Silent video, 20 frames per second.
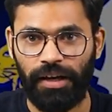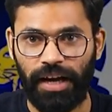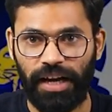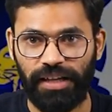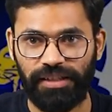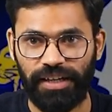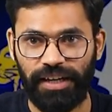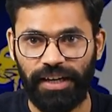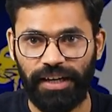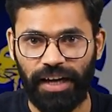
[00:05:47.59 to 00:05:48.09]

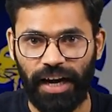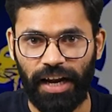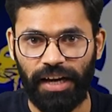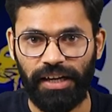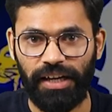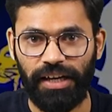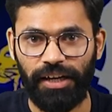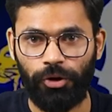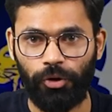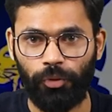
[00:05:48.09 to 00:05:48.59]
as it
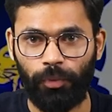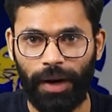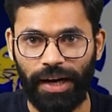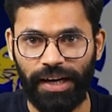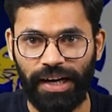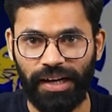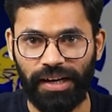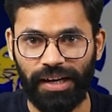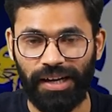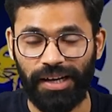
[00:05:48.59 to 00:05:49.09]
can lead to
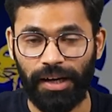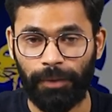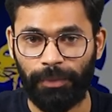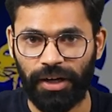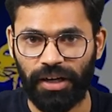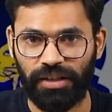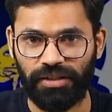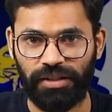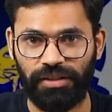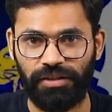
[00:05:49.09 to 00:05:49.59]
bilateral
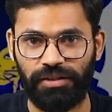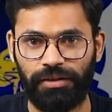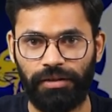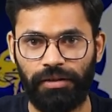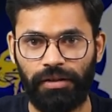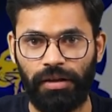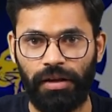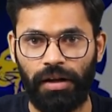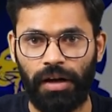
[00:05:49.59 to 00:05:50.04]
repercussions.